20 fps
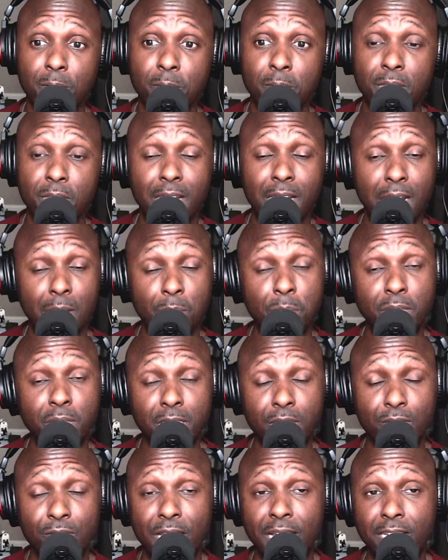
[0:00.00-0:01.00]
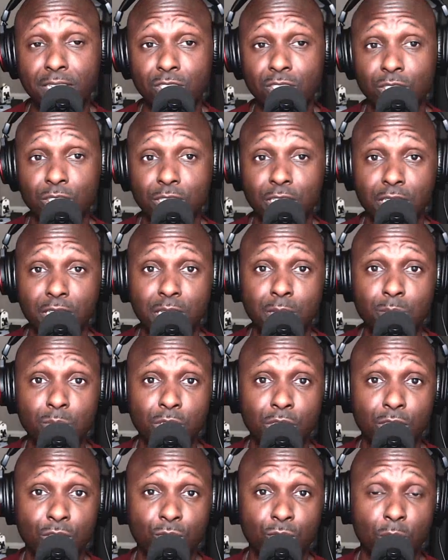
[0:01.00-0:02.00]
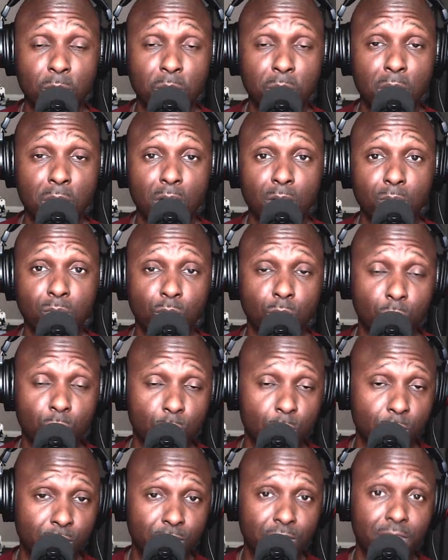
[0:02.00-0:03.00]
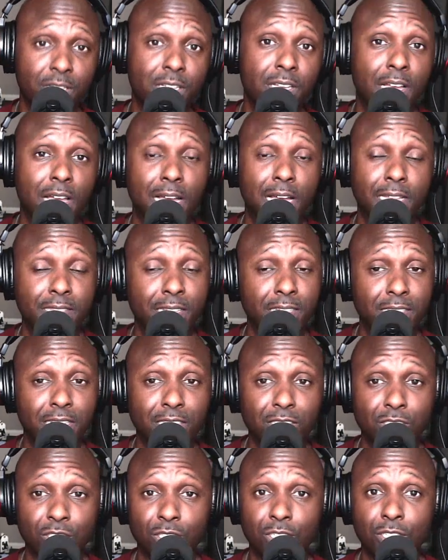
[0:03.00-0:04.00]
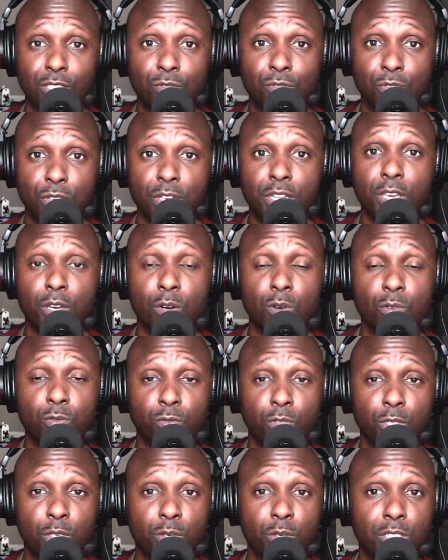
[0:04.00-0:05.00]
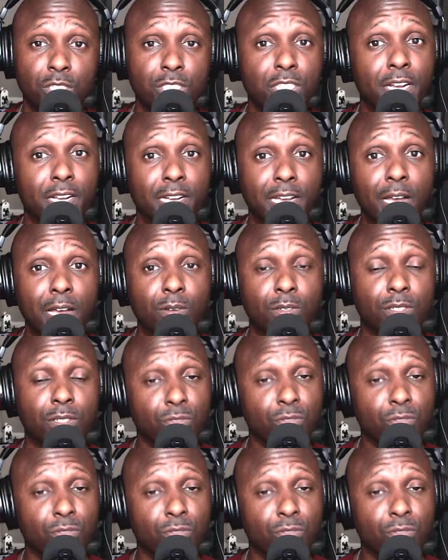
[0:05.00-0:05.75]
and I believe it actually keeps us from mob rule. I think that's a good video for you to check out if you